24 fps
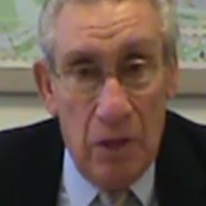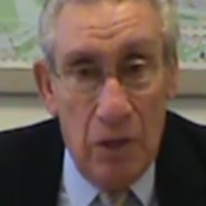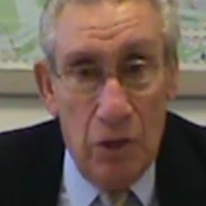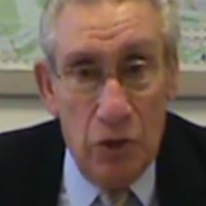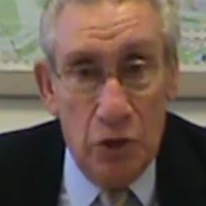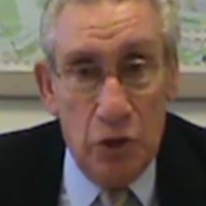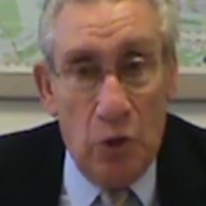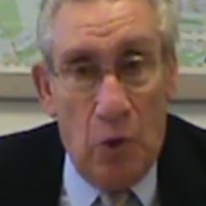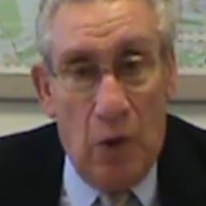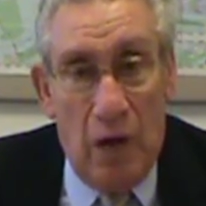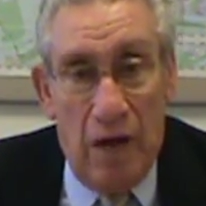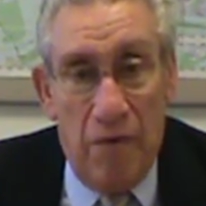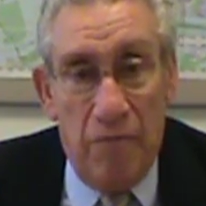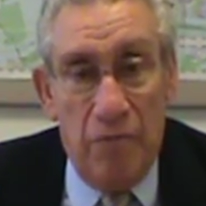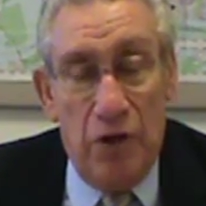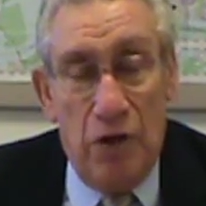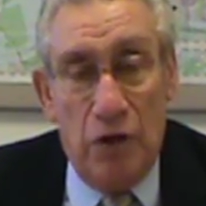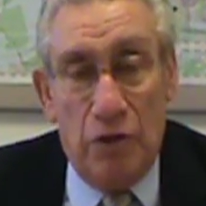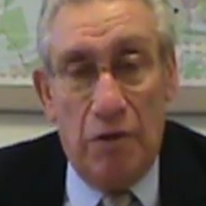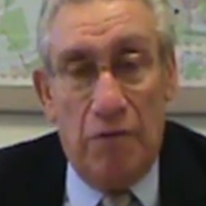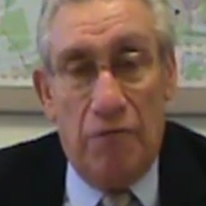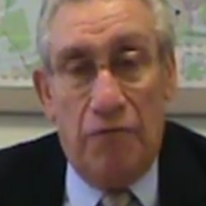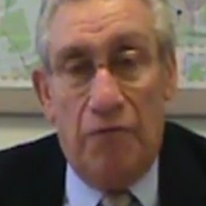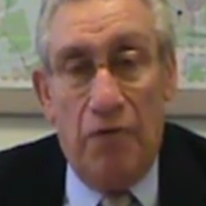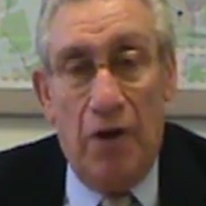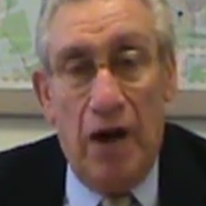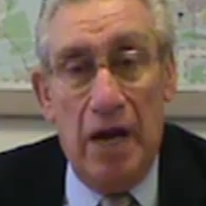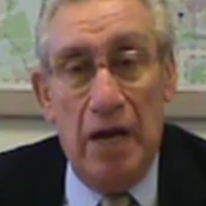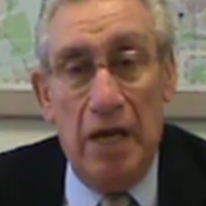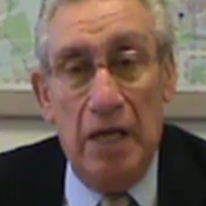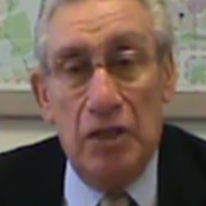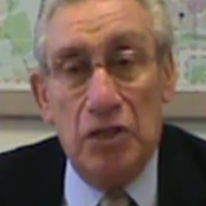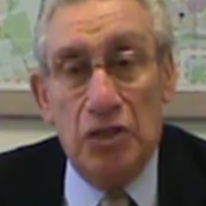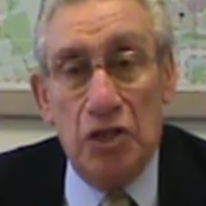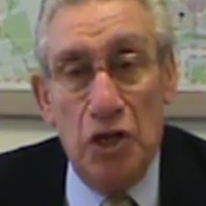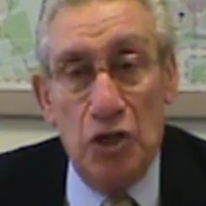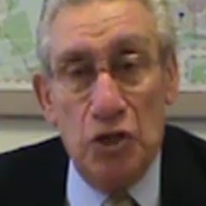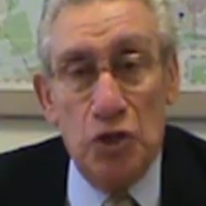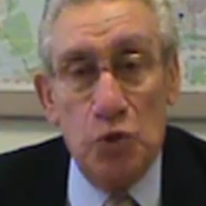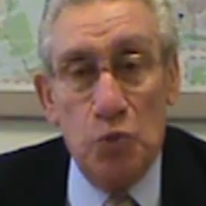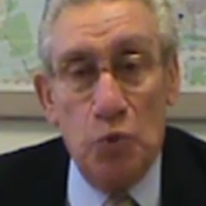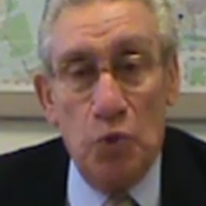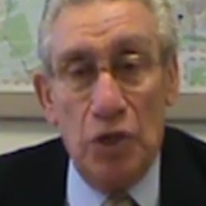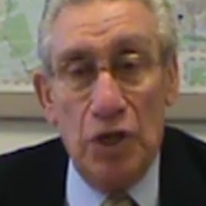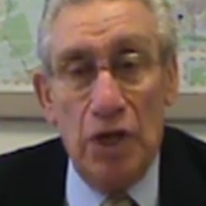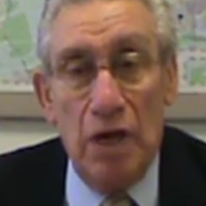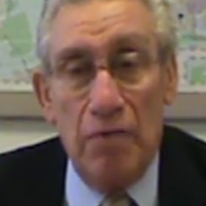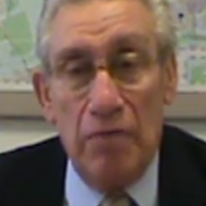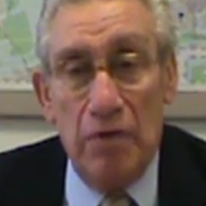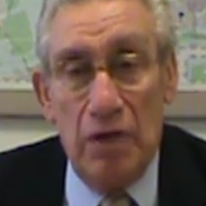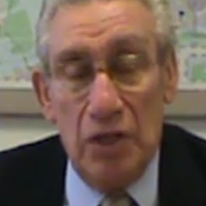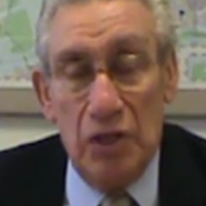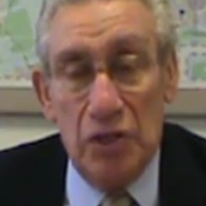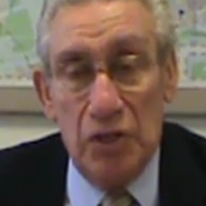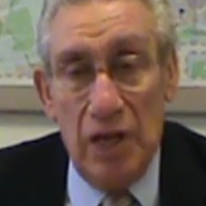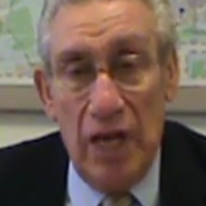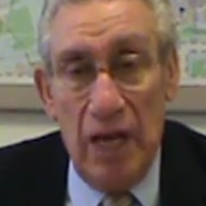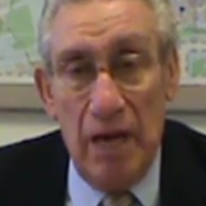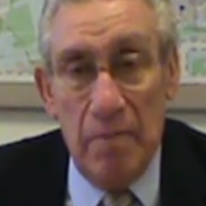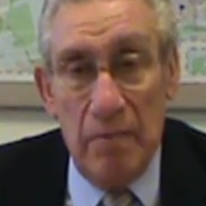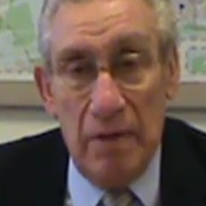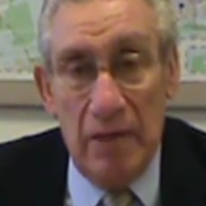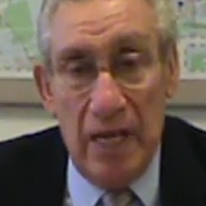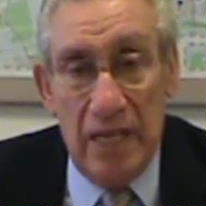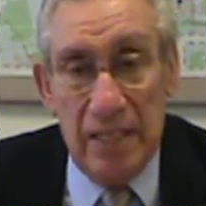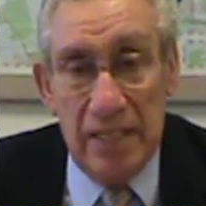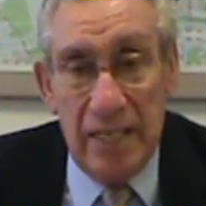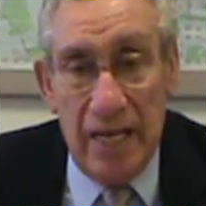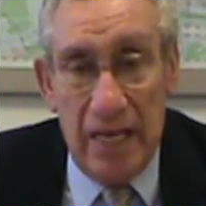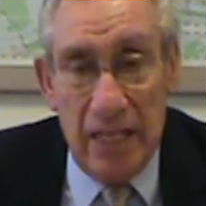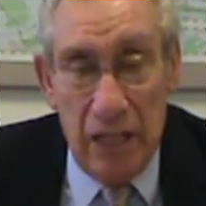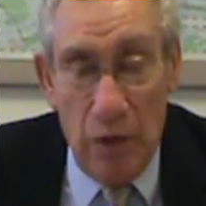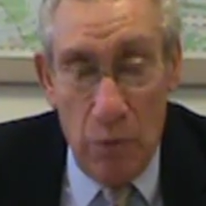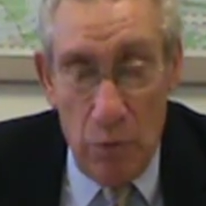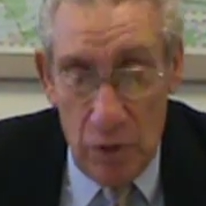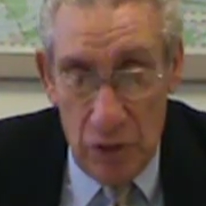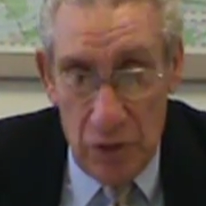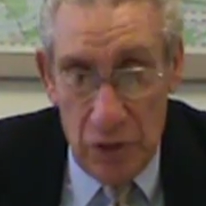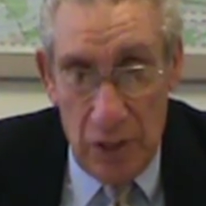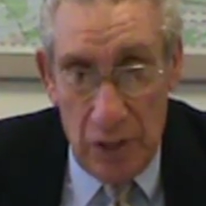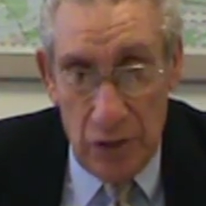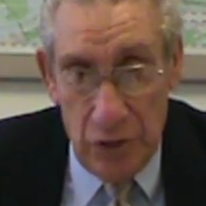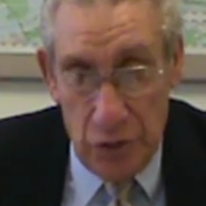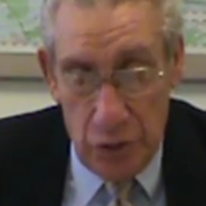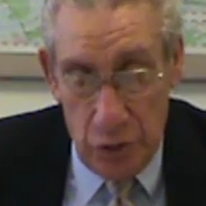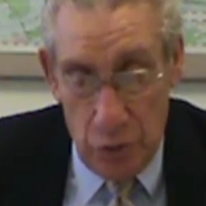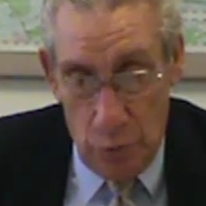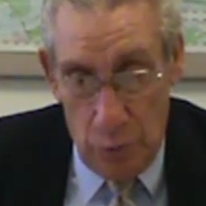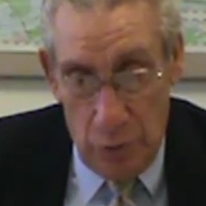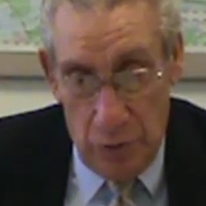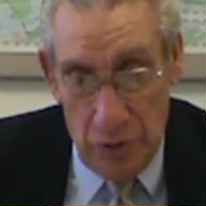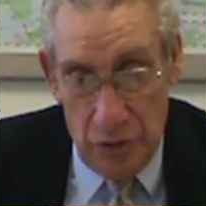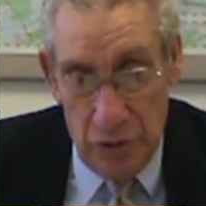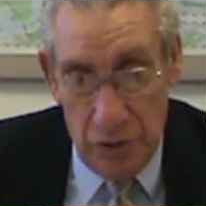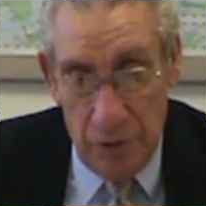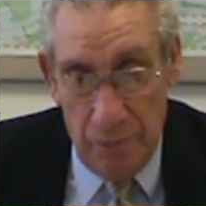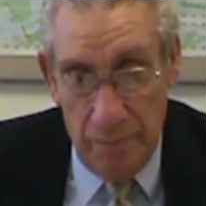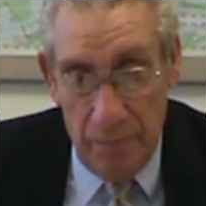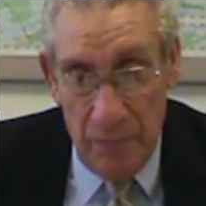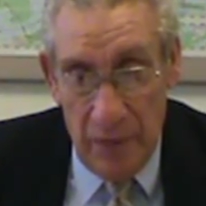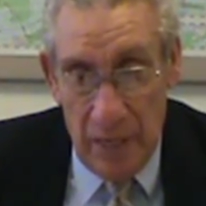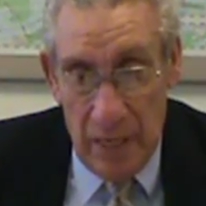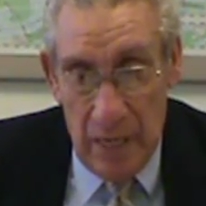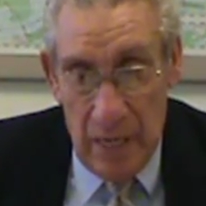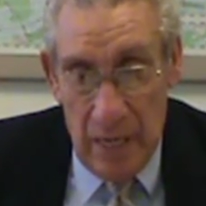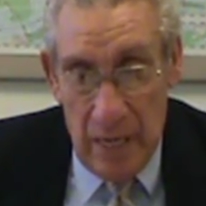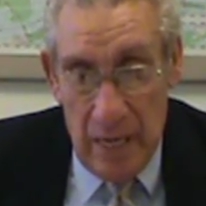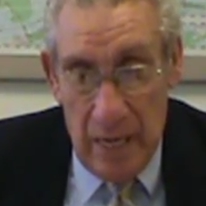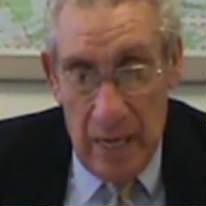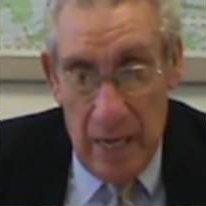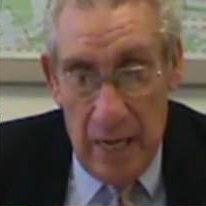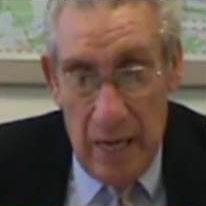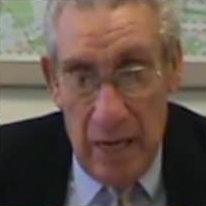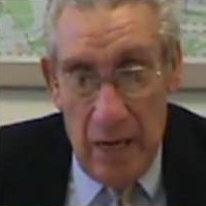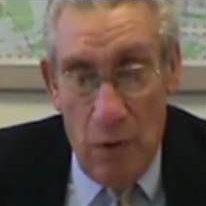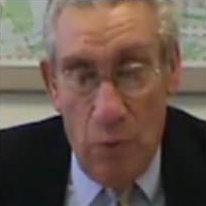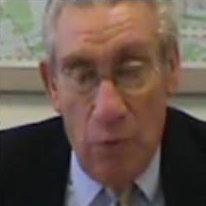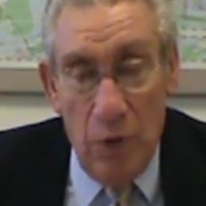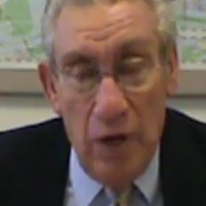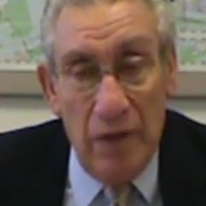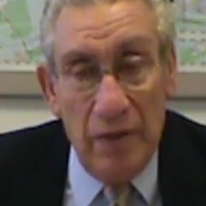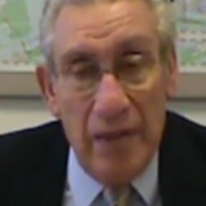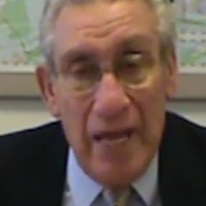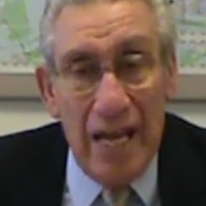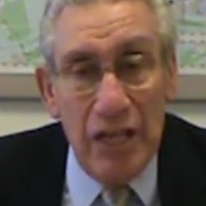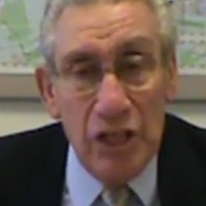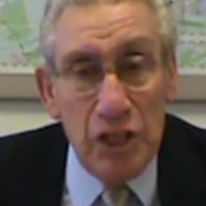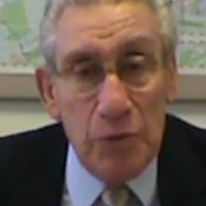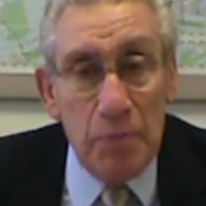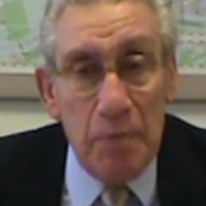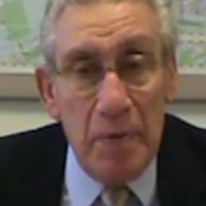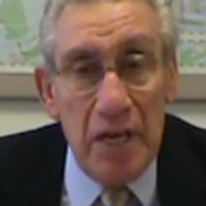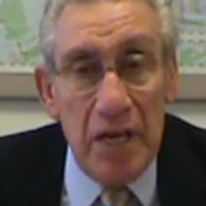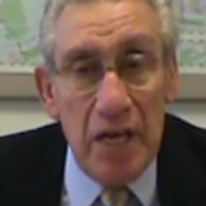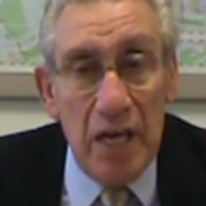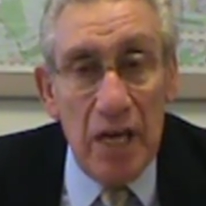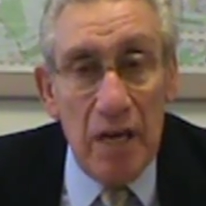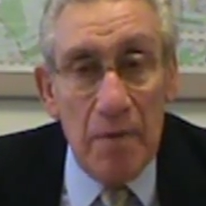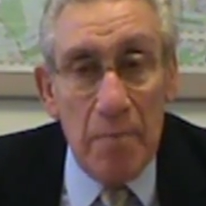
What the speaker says: So every other Friday, teachers would give an exam, and that's how they would assess students. We are now speaking